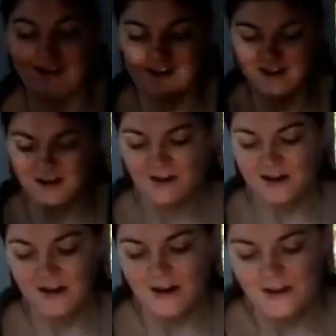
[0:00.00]
my
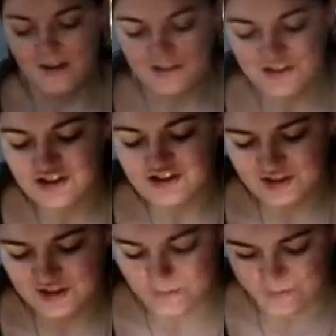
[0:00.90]

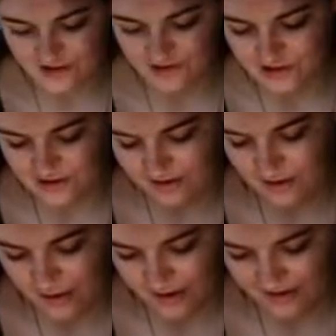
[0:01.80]
initial
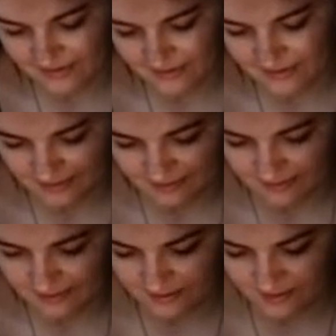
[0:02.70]
bachelor thesis
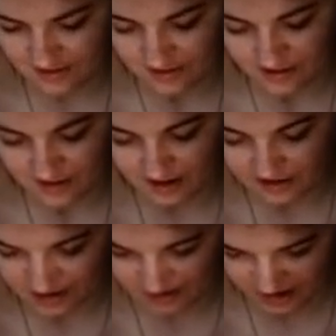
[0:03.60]
dissertation
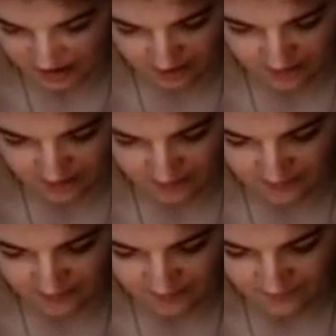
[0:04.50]
idea.
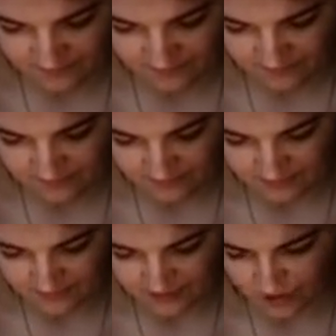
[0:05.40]

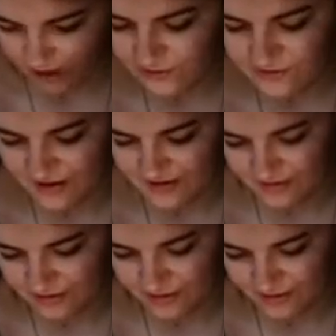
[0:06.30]
Girlfriend
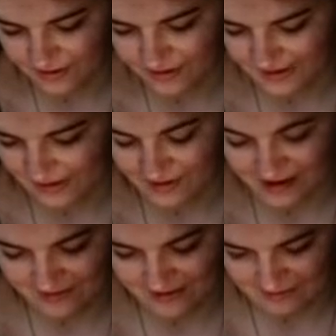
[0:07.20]
in the crossfire,
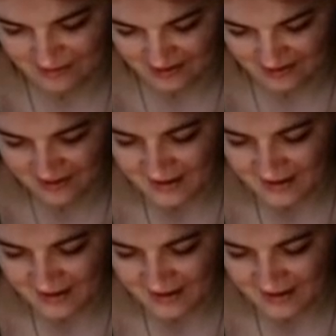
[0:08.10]
whatever that means.